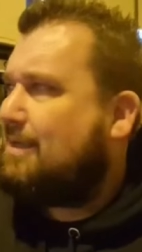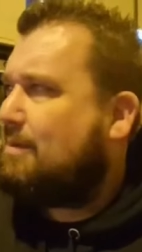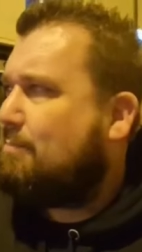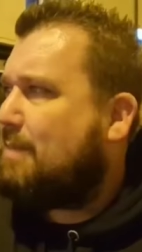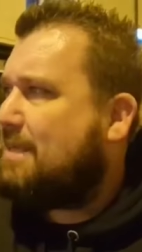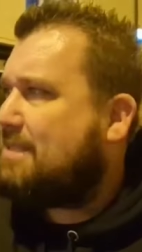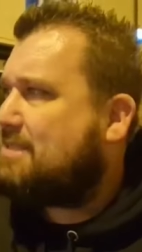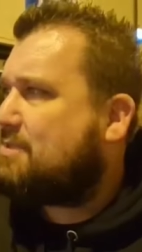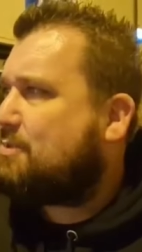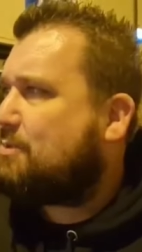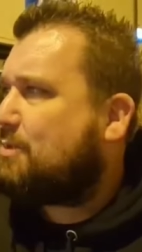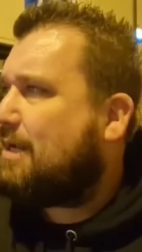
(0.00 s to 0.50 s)

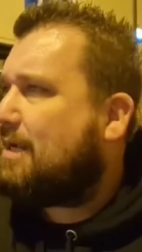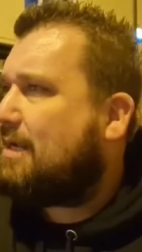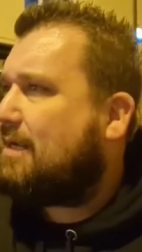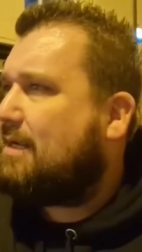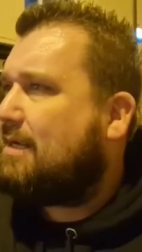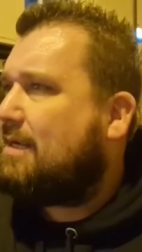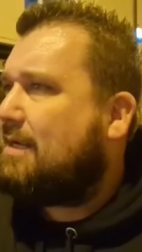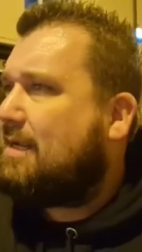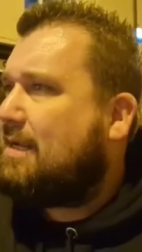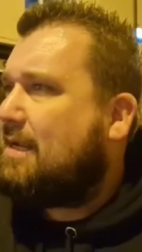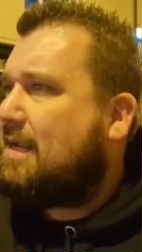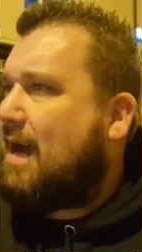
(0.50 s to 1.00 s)
Mental that.
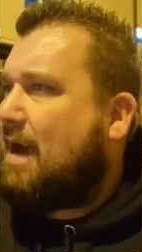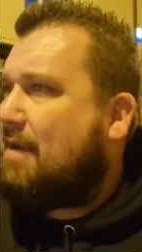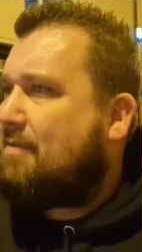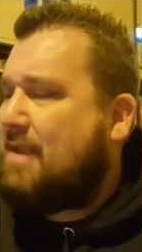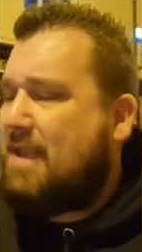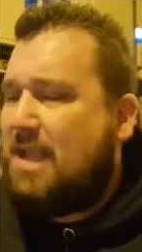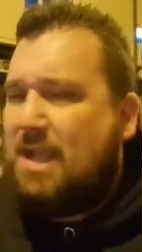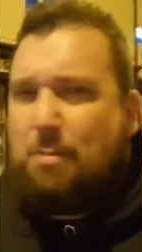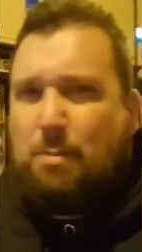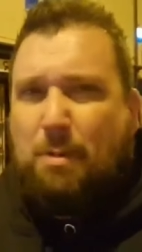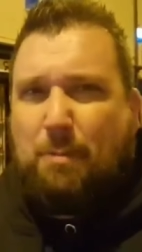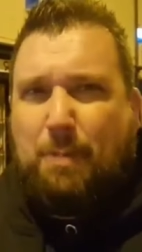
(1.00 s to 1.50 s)
I
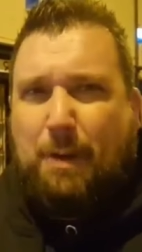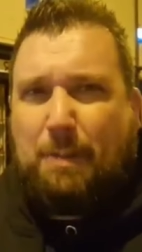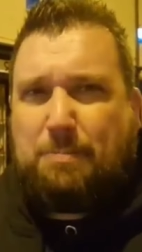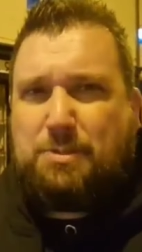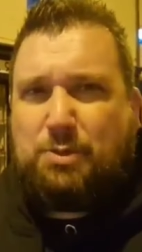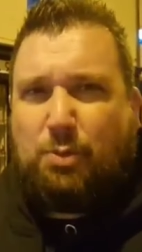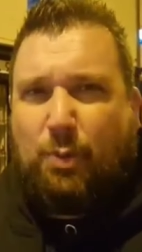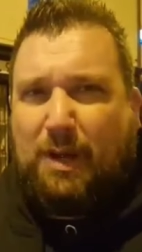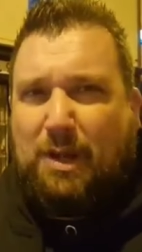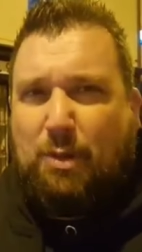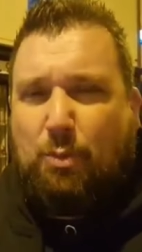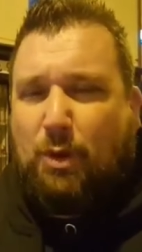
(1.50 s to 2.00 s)
think I'm on pub
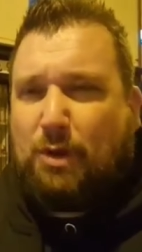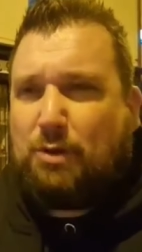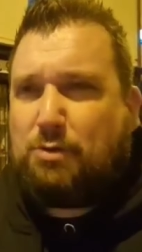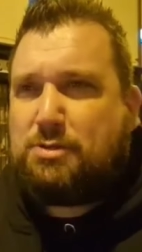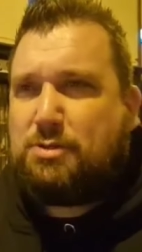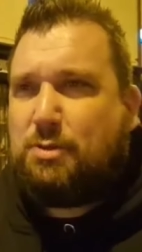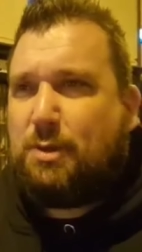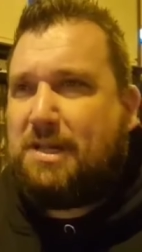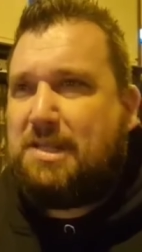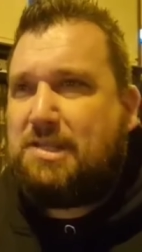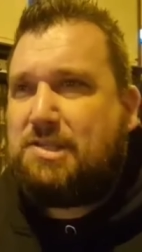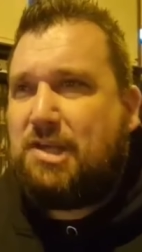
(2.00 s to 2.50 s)
21 or
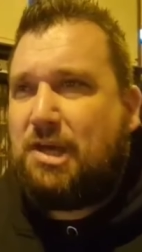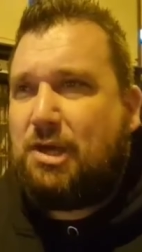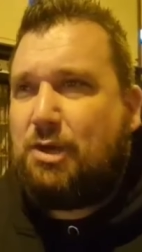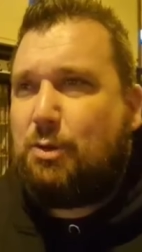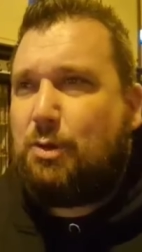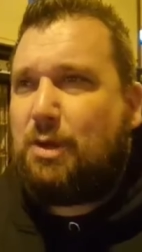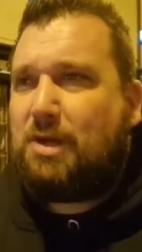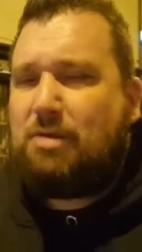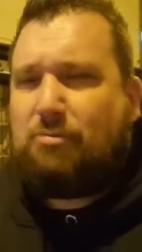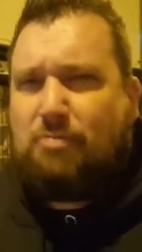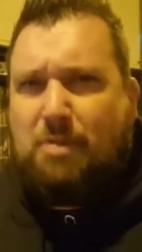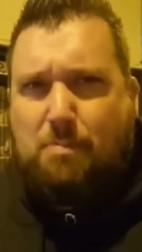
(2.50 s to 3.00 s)

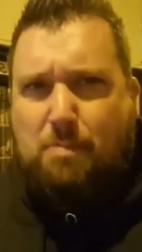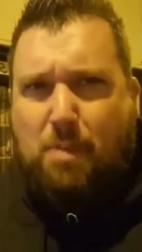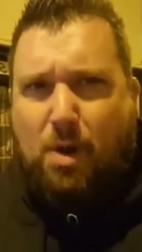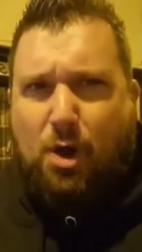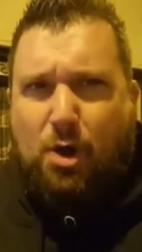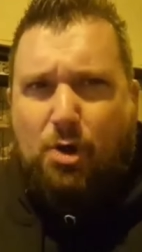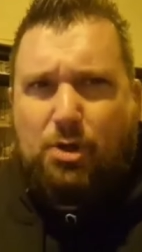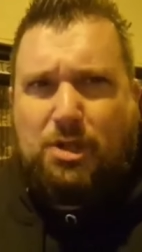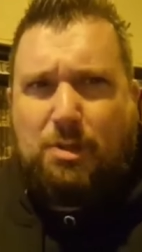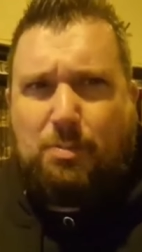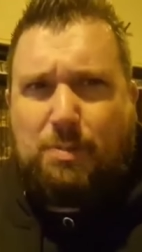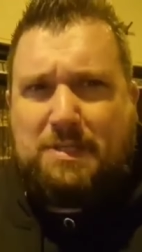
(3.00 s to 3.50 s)
22 and I'm
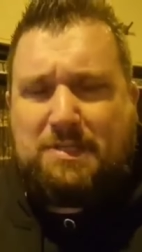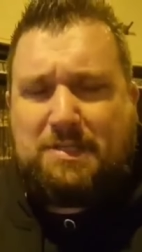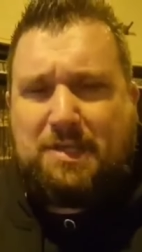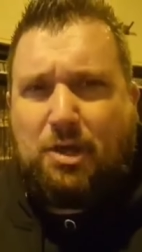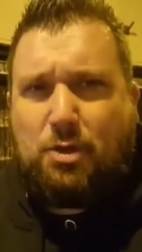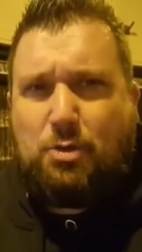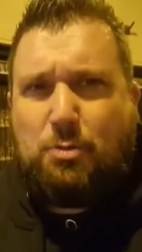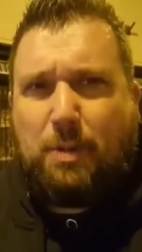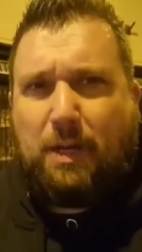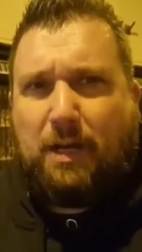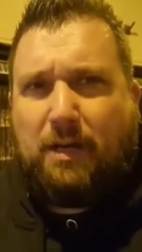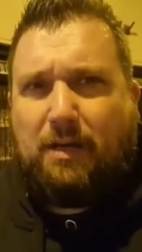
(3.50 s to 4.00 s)
remarkably
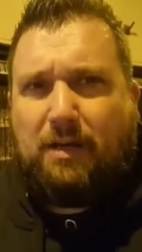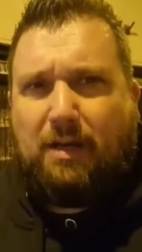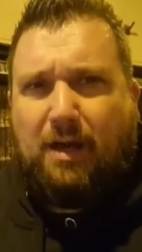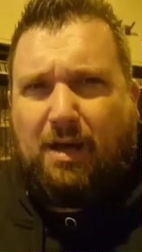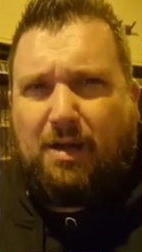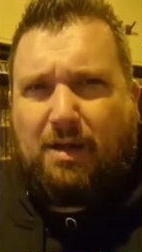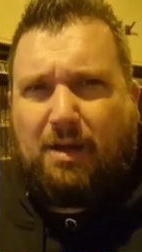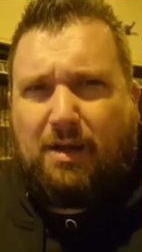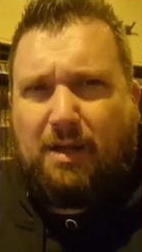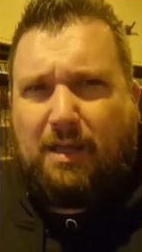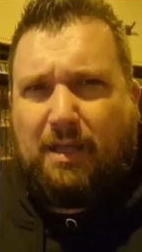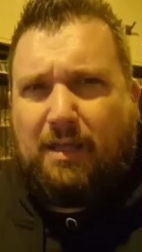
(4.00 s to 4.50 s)
sober,
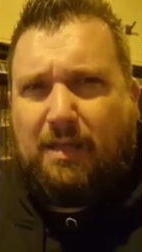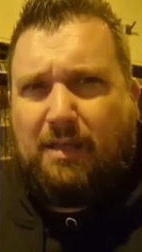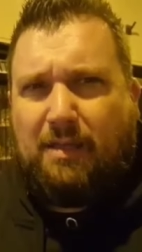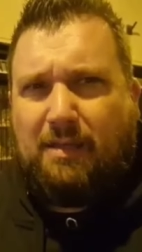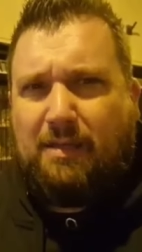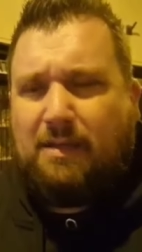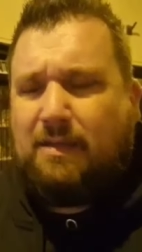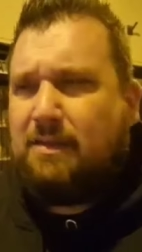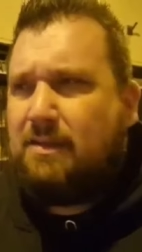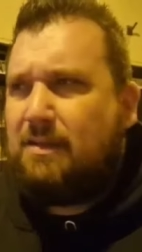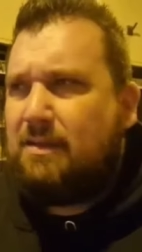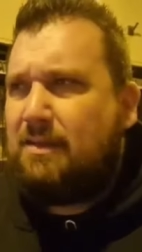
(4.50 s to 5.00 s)
aren't I?
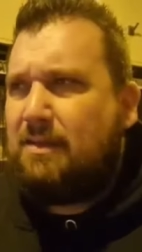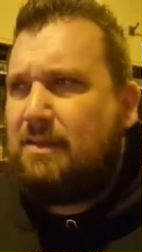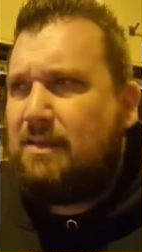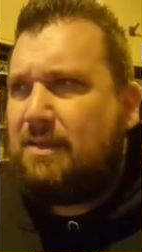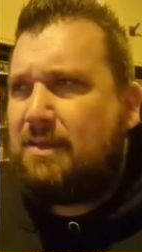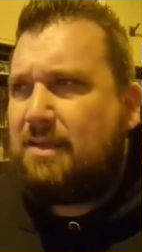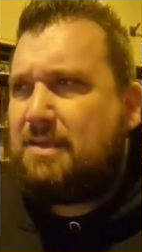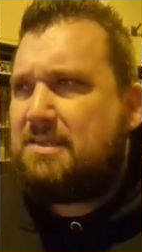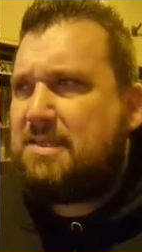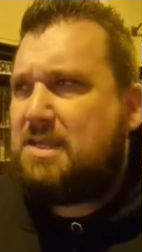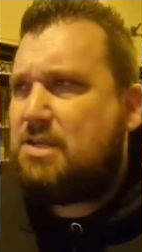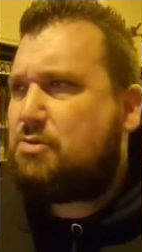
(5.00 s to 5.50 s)

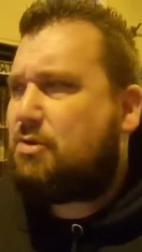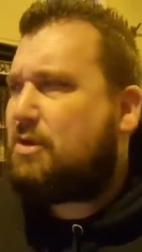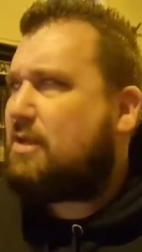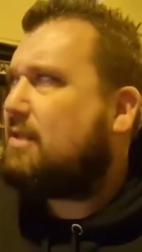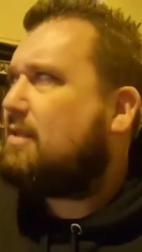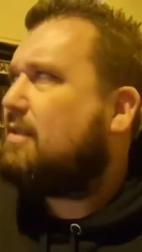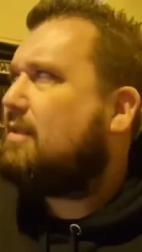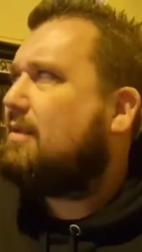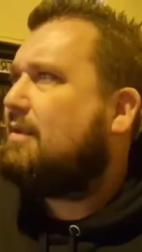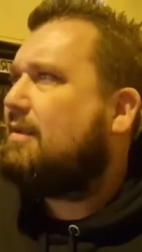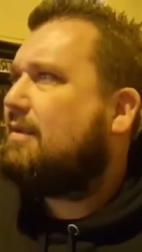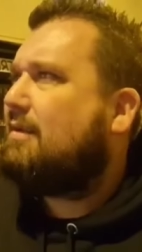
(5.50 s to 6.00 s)

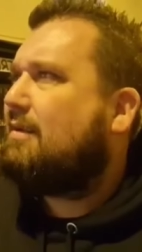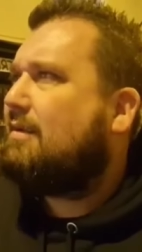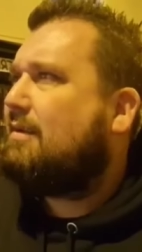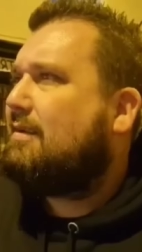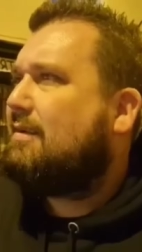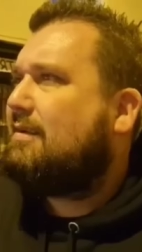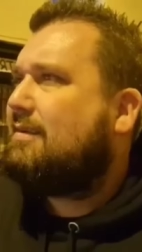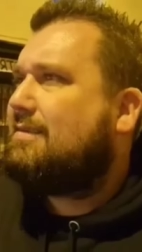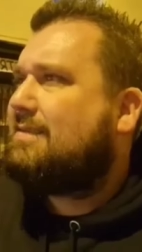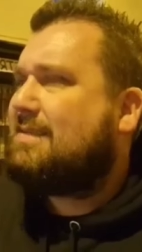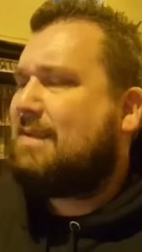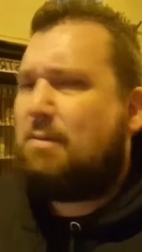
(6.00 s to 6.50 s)
Considering
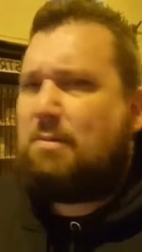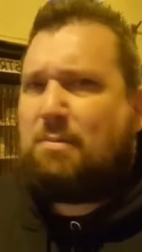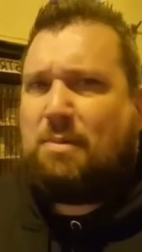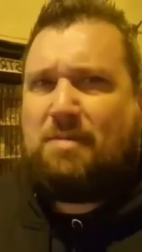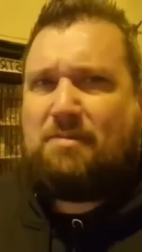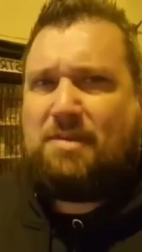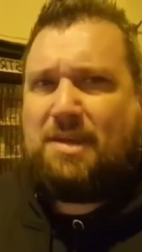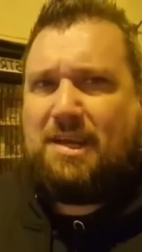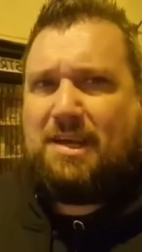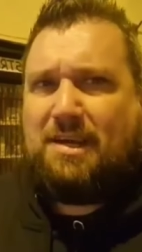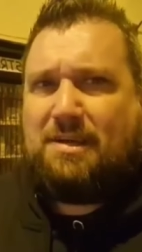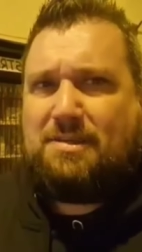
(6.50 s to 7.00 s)
some of
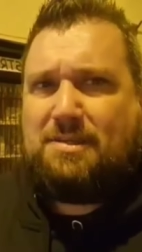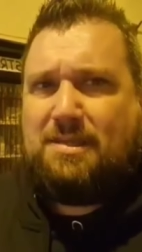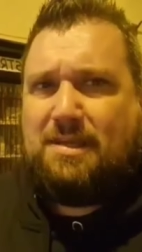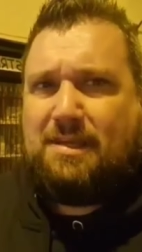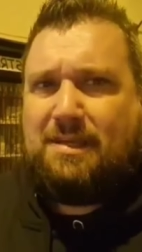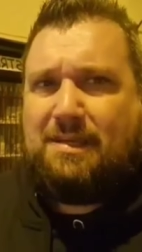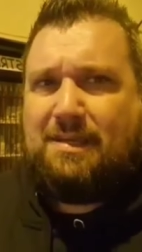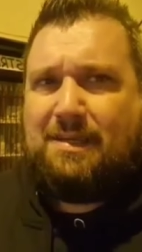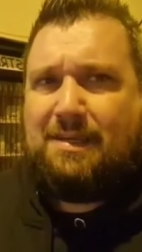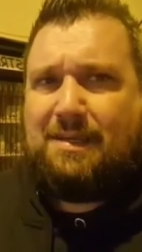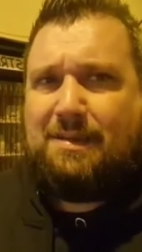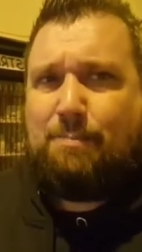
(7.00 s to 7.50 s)
my videos.
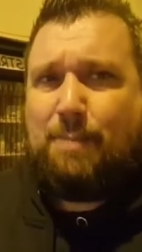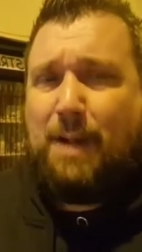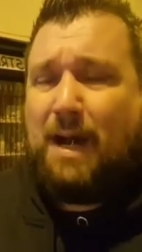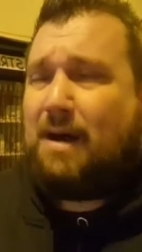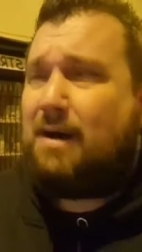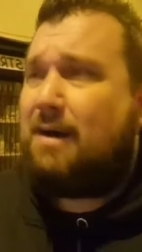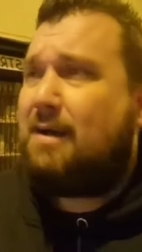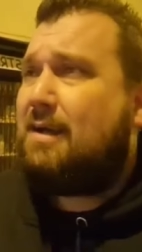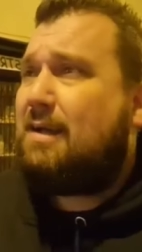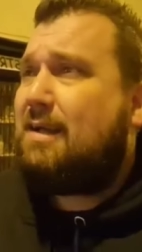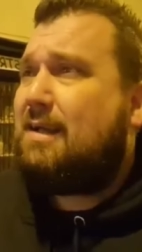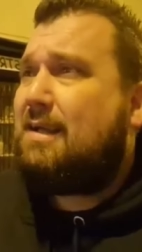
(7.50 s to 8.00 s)

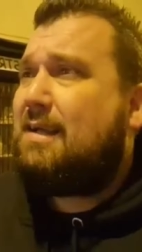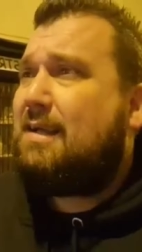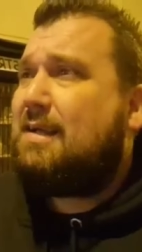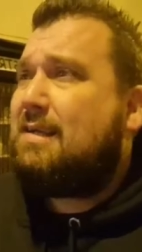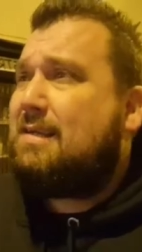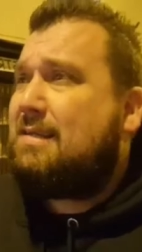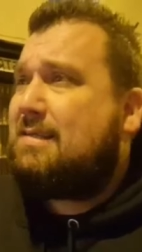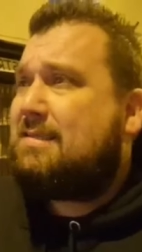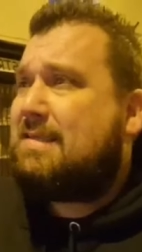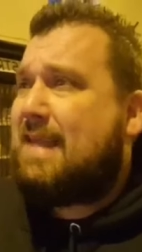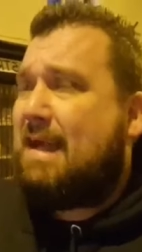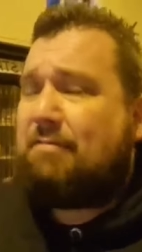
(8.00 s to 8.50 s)
But
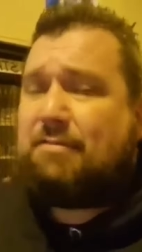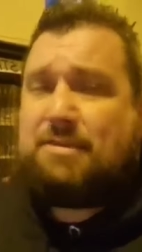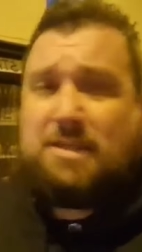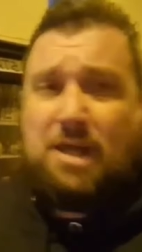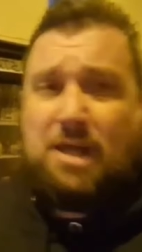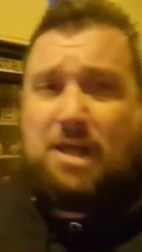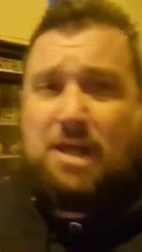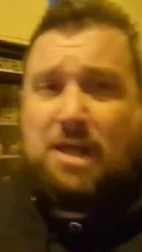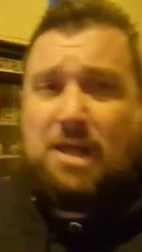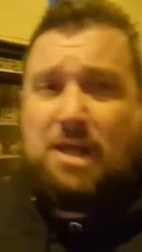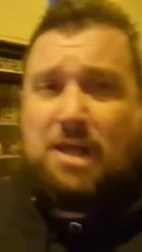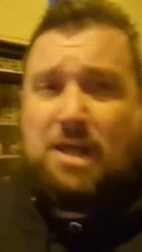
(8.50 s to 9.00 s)
Stafford's
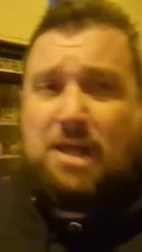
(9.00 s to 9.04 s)
oldest